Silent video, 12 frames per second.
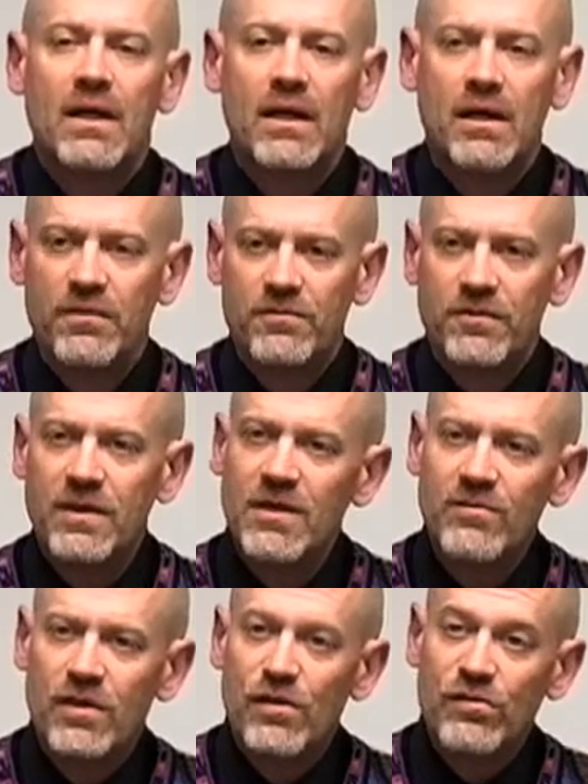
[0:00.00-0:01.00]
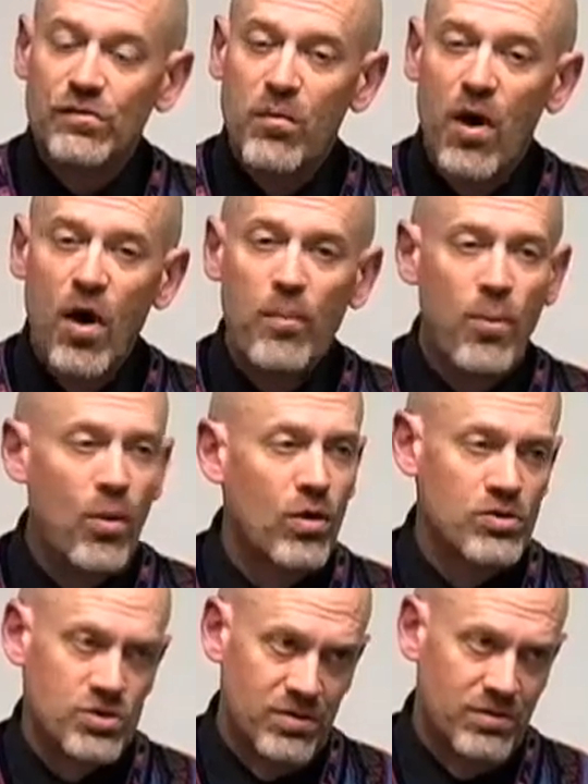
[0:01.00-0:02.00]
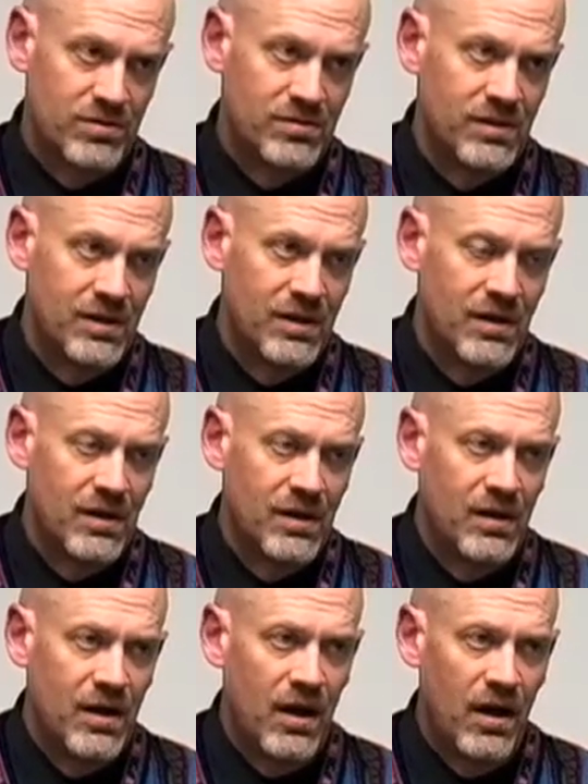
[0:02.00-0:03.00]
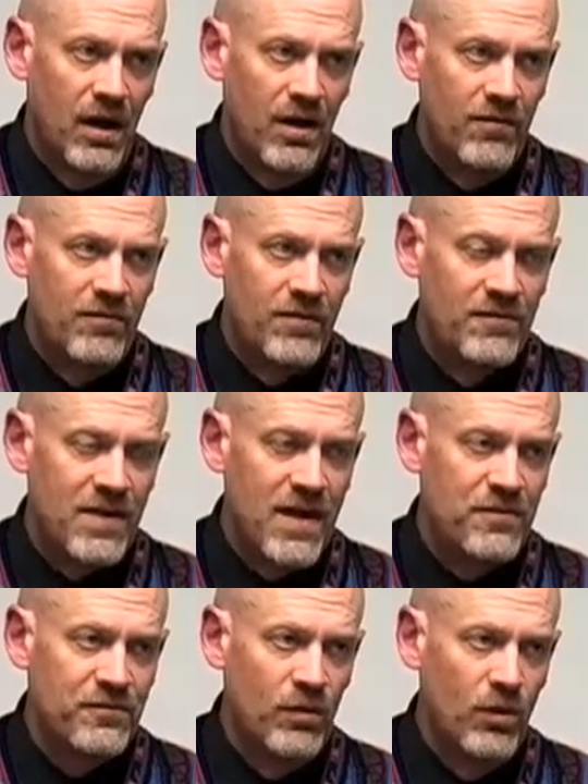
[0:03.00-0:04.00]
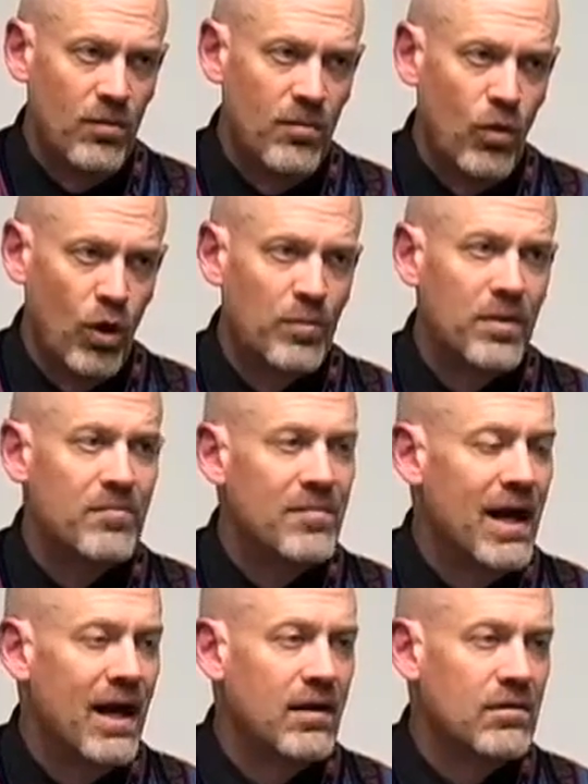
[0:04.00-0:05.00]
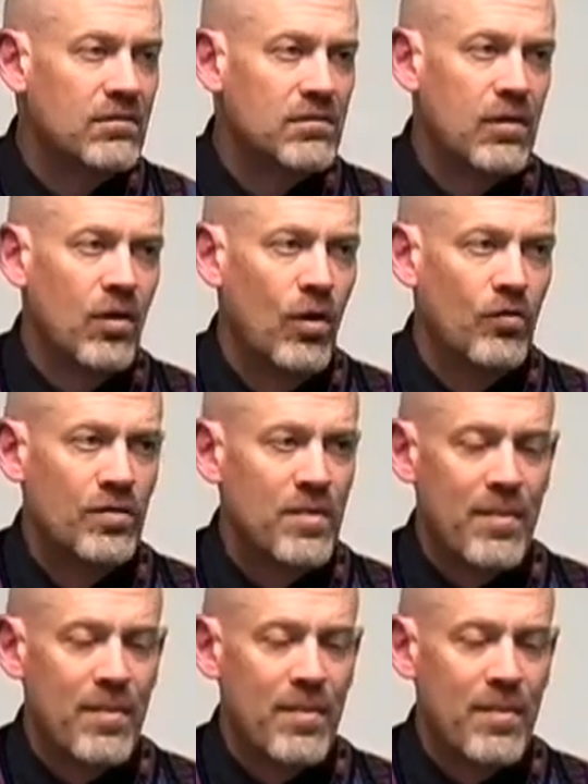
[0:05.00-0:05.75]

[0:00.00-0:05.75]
if even a small portion of the faithful Mormon men over